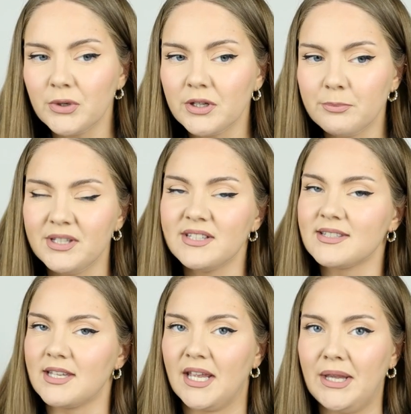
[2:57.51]
will be
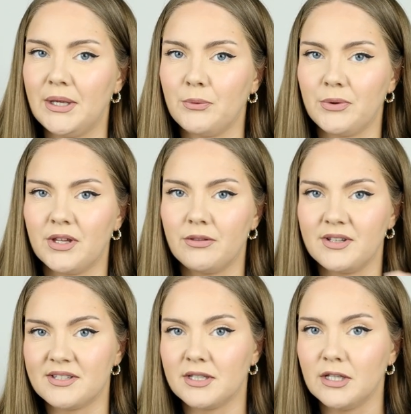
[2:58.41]
staying within
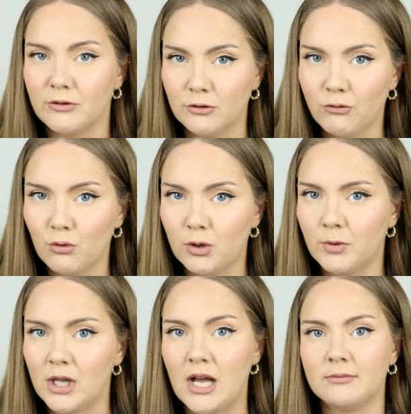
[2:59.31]
this given
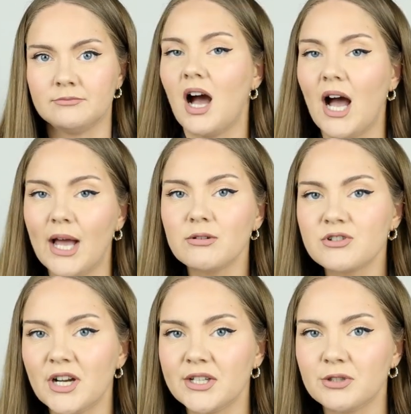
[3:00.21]
formula. I will
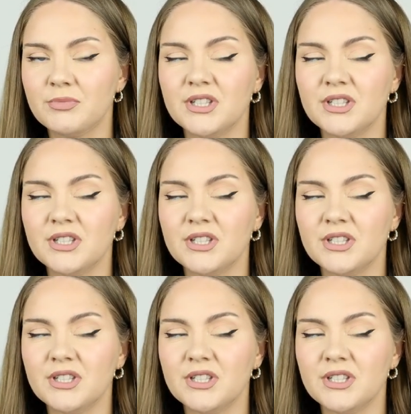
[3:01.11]
try to